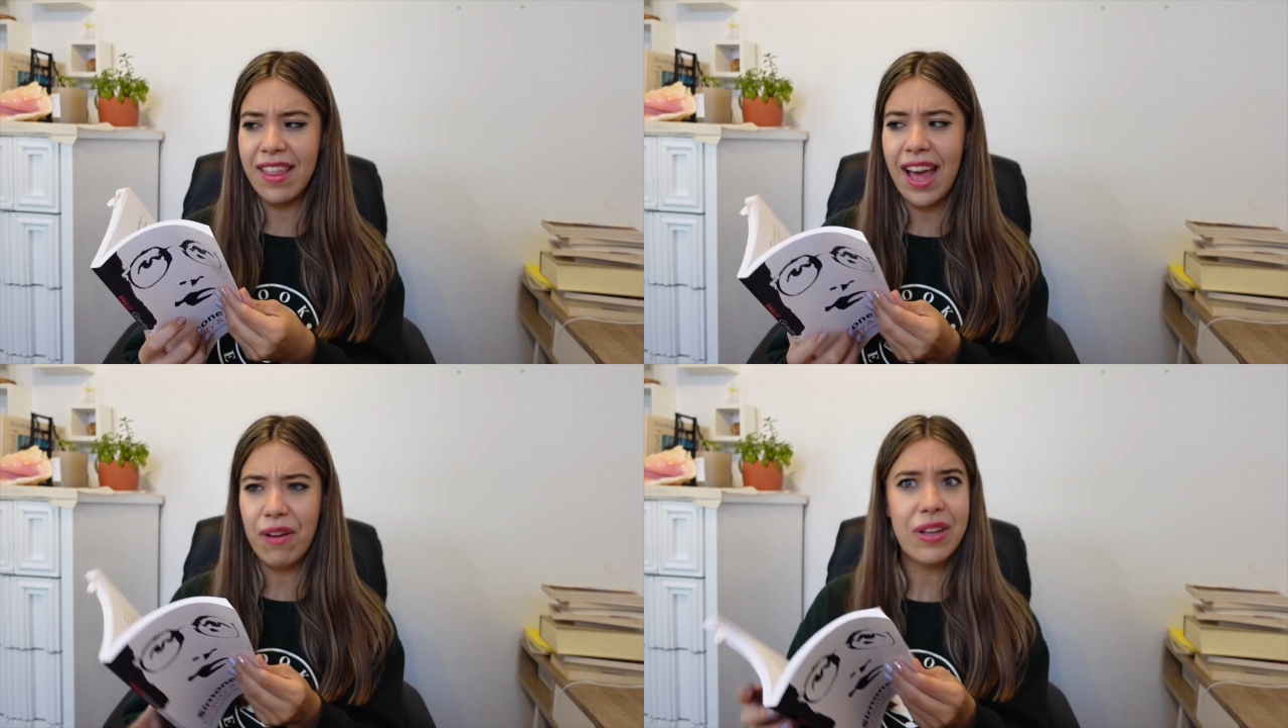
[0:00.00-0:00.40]

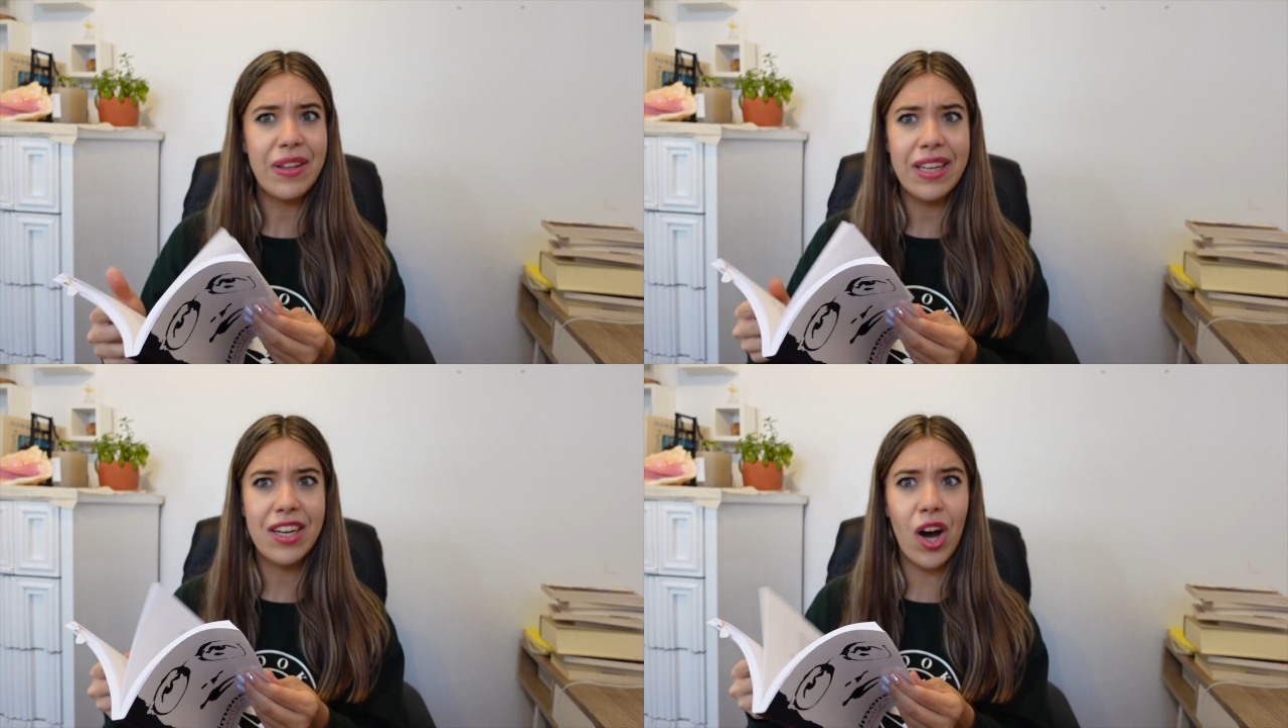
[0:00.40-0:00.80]
that
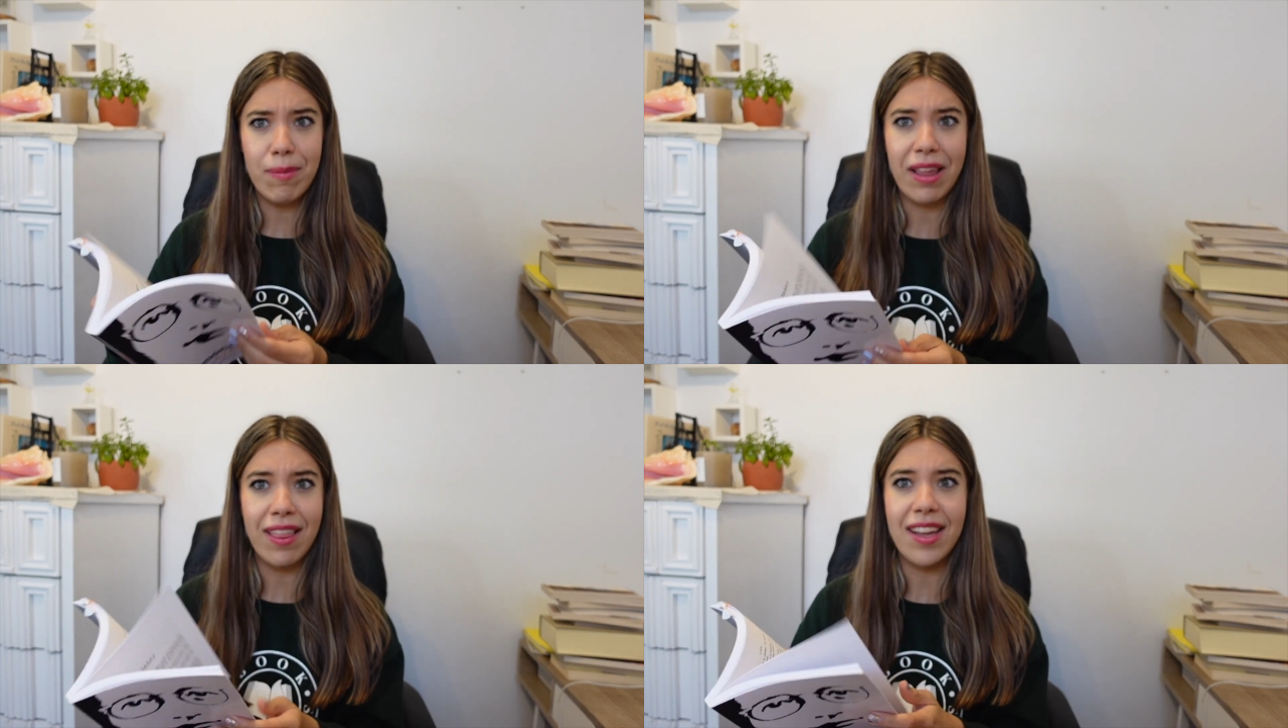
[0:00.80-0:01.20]
really got
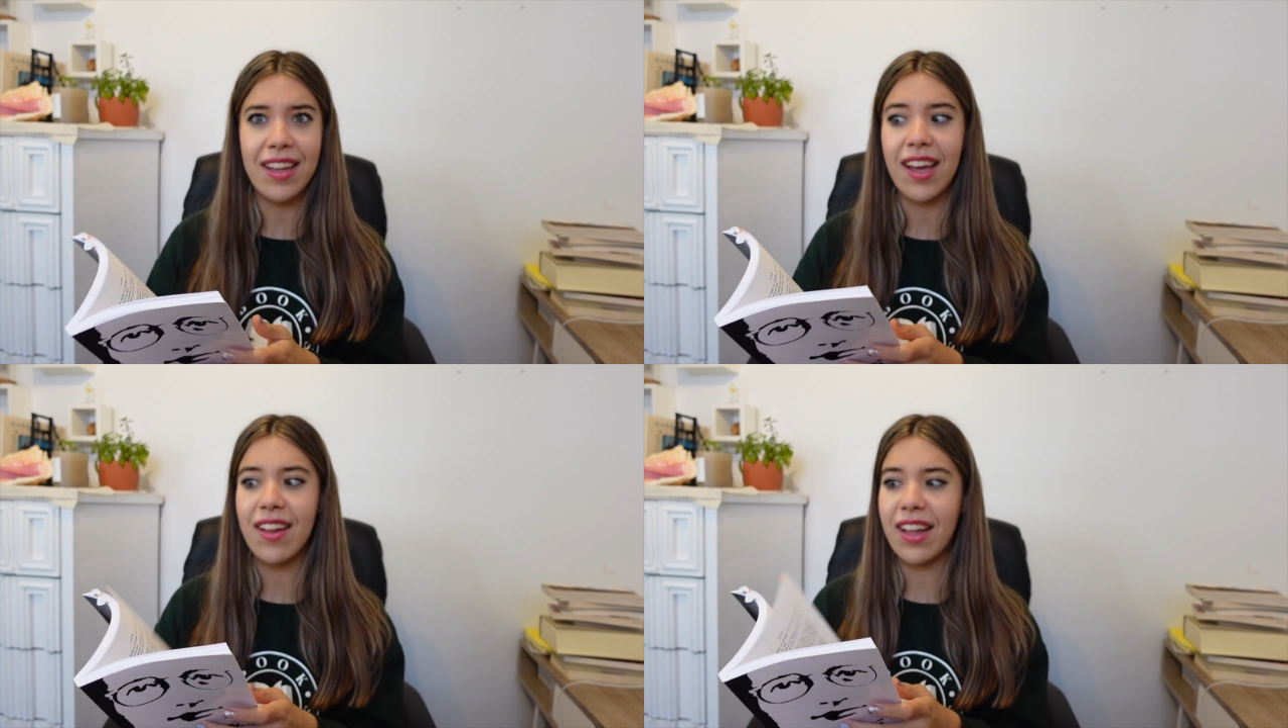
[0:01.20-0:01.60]
me
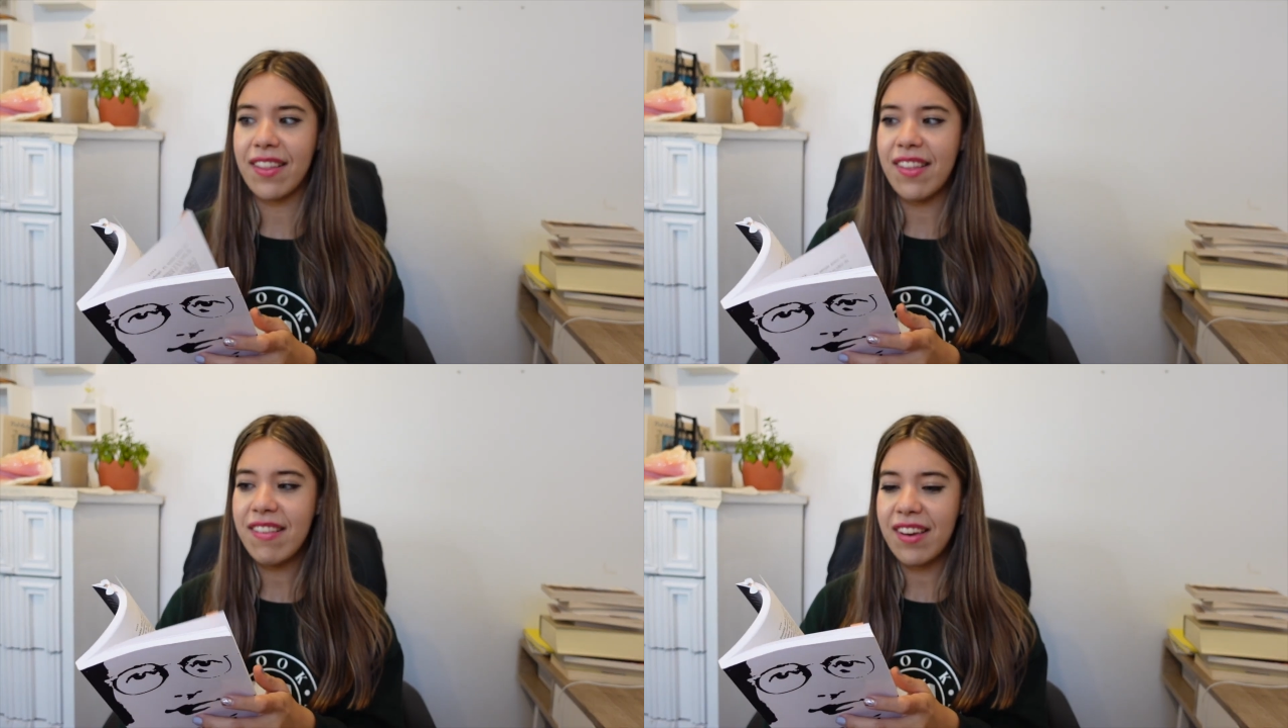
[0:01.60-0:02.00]
thinking.
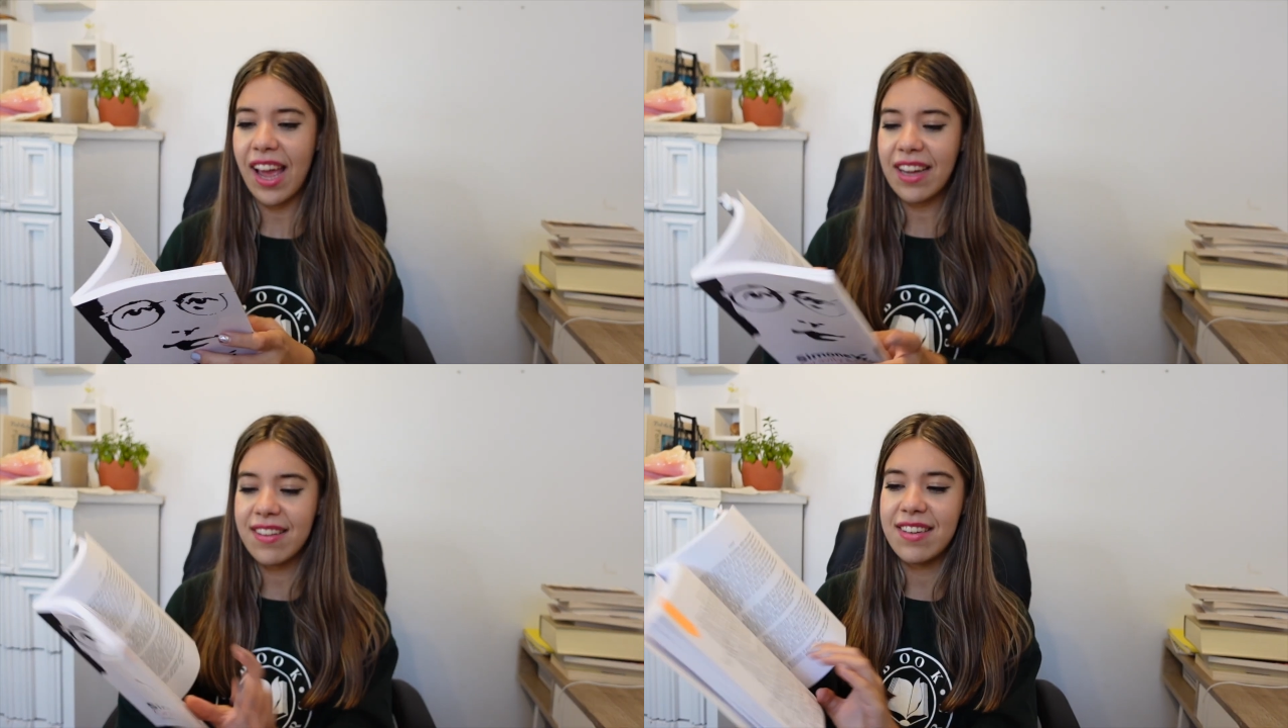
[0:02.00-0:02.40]
Like this
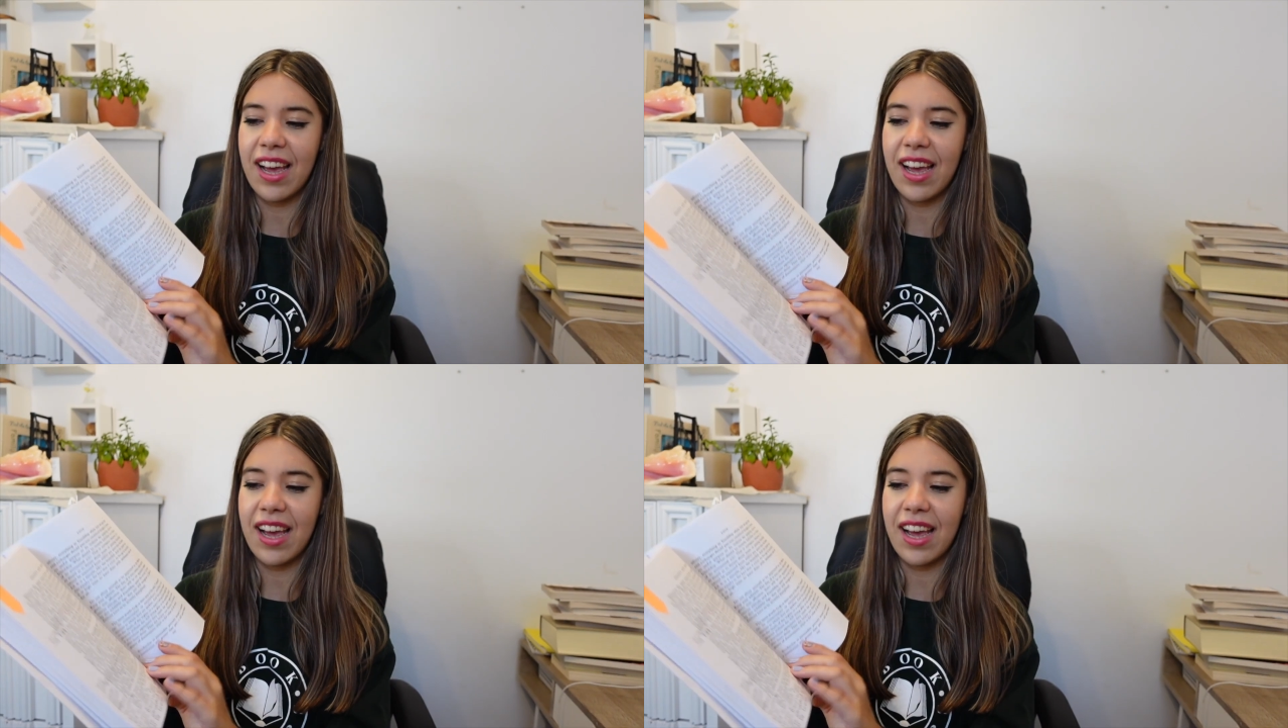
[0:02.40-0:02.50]
text,